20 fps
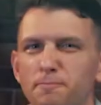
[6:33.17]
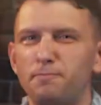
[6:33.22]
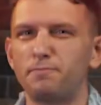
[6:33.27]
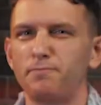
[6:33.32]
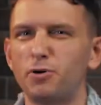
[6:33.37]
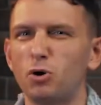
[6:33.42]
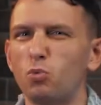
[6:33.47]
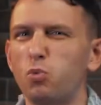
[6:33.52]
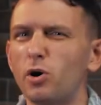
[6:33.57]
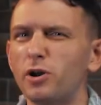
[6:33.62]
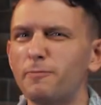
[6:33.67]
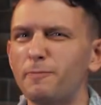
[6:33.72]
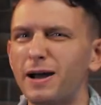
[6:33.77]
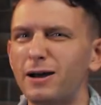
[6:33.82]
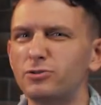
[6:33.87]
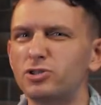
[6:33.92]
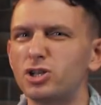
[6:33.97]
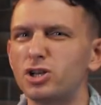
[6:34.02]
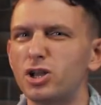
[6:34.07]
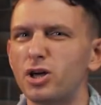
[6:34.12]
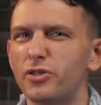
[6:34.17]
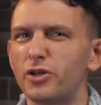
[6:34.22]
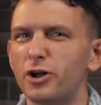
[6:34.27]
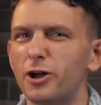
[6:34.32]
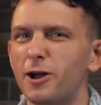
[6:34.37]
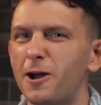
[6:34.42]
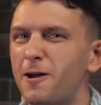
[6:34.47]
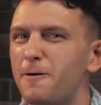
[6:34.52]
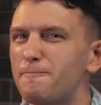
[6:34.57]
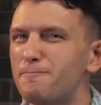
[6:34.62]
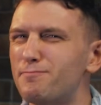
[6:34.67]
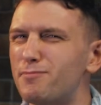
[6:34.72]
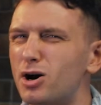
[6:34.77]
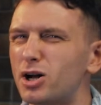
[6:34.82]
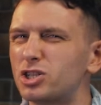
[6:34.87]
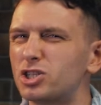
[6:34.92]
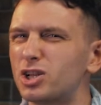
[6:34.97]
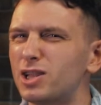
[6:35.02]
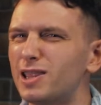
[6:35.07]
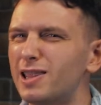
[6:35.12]
But what about another,
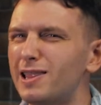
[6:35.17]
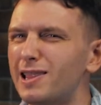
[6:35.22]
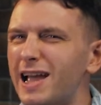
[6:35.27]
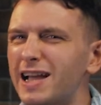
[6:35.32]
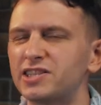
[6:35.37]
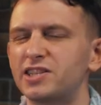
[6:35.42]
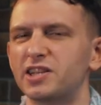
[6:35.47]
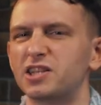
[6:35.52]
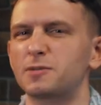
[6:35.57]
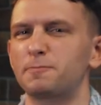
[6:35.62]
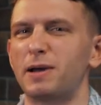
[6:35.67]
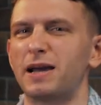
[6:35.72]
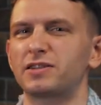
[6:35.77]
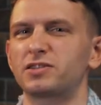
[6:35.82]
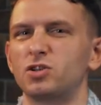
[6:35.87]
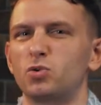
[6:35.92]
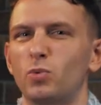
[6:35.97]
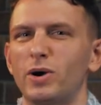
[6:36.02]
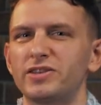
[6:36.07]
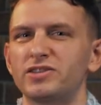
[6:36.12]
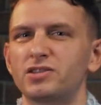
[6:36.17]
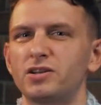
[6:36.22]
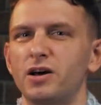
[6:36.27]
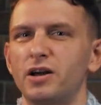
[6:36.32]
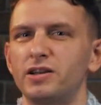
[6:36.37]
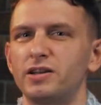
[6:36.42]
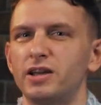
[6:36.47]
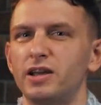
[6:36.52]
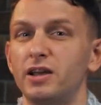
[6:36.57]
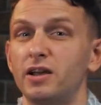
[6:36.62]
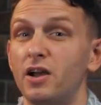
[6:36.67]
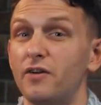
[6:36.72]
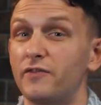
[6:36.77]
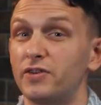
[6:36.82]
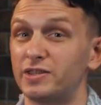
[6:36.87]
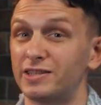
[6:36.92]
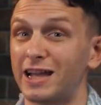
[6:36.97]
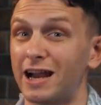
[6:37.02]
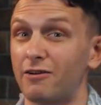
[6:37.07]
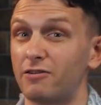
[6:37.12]
much less expected Western idea for
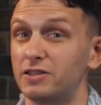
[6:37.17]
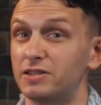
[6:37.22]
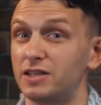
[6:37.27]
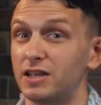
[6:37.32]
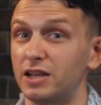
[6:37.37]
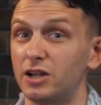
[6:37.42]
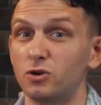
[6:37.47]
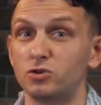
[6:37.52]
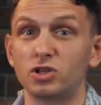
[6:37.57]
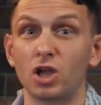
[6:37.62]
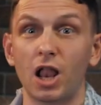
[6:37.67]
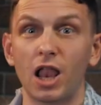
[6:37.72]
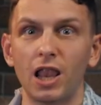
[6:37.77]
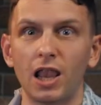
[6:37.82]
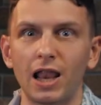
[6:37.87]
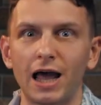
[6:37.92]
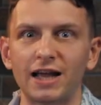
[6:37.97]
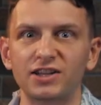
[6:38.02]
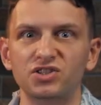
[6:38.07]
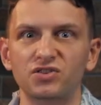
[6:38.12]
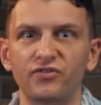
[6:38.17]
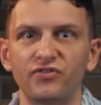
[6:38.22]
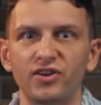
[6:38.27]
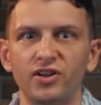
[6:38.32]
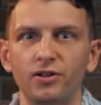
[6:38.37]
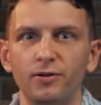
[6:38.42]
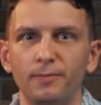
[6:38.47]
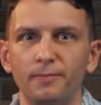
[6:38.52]
Tarantino's last film?